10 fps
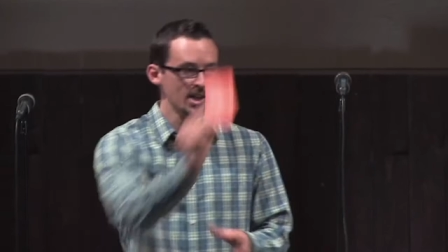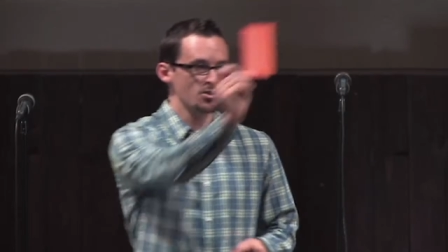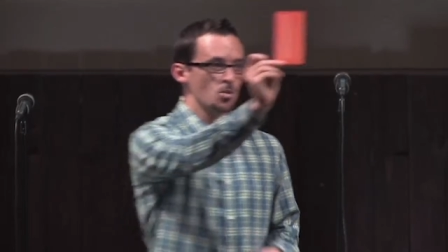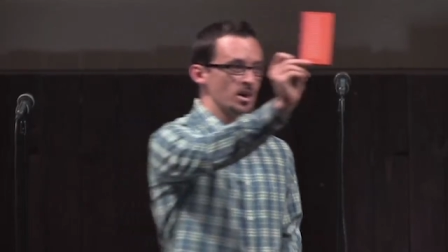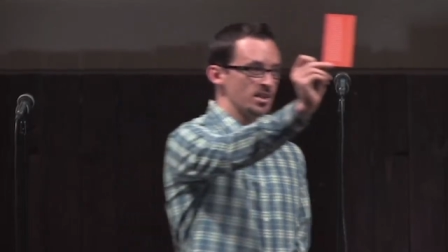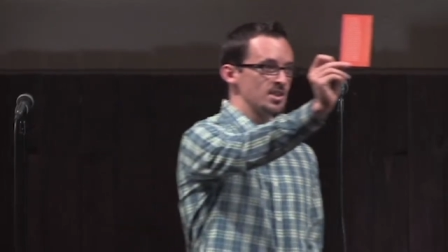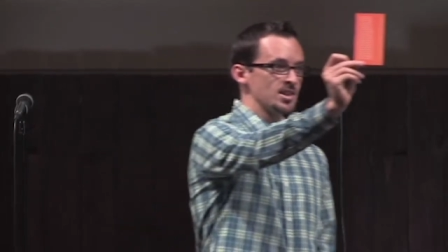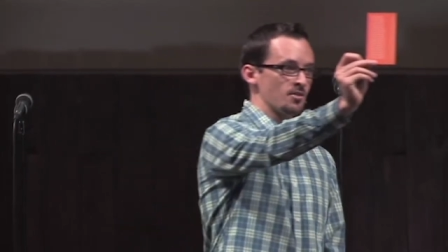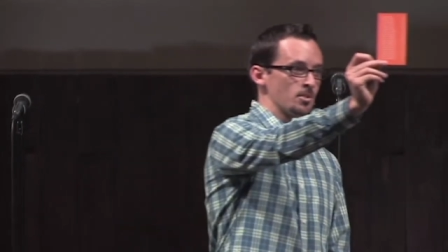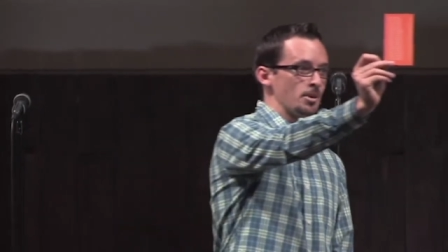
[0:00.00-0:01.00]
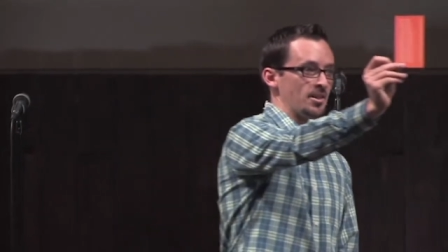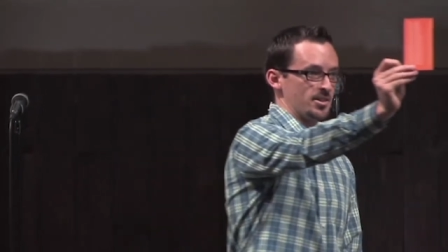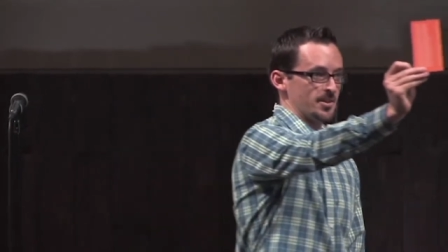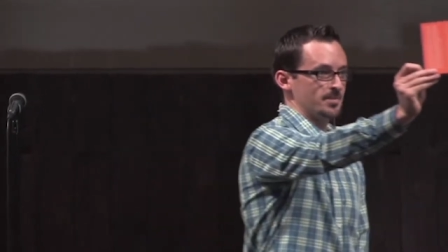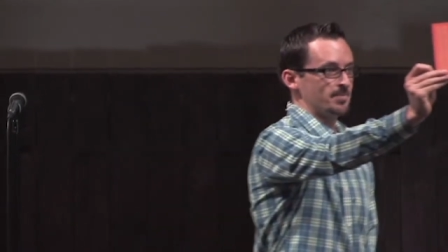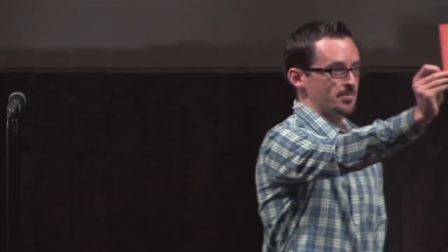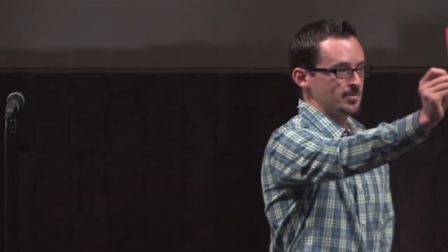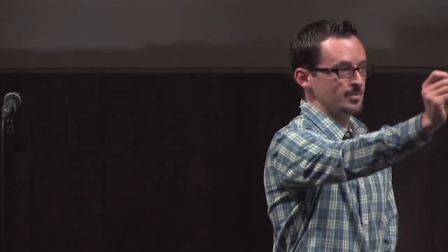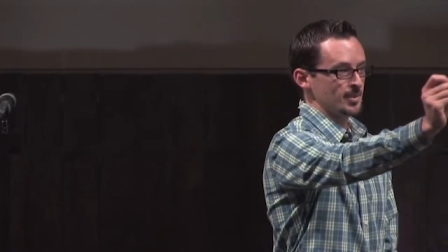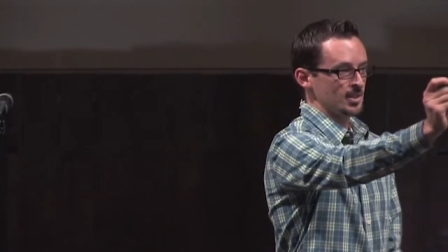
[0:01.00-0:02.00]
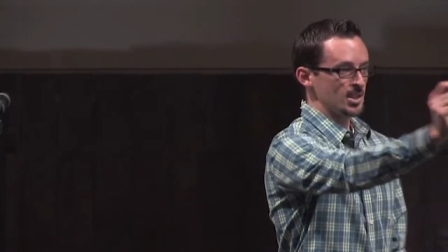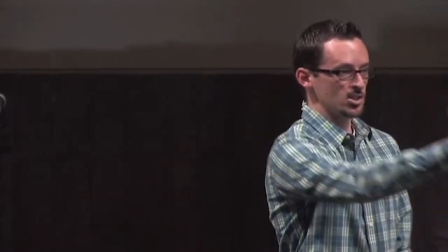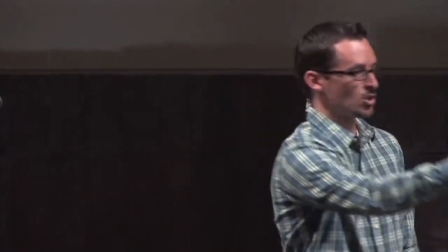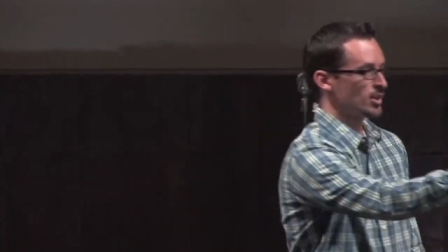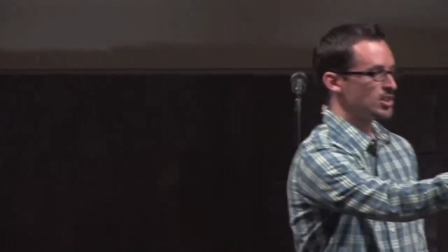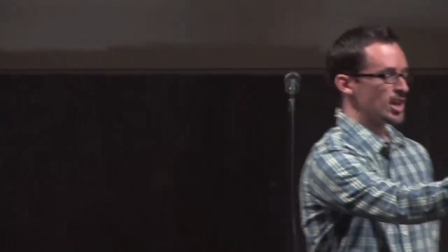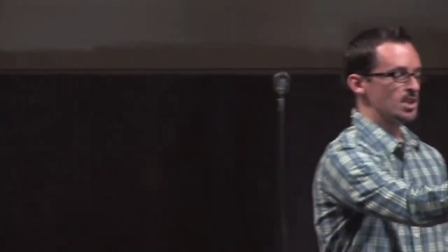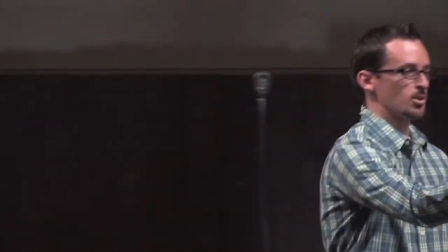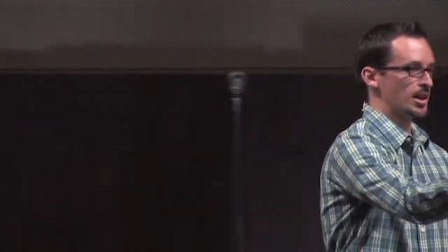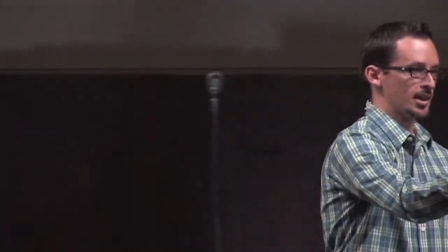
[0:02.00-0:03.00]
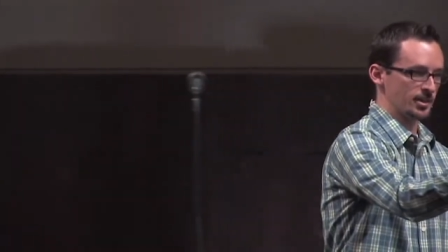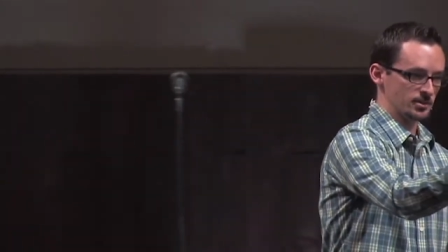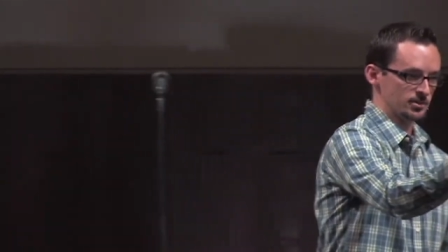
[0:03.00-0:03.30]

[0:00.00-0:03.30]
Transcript: to give you one of these every month. This is only January here.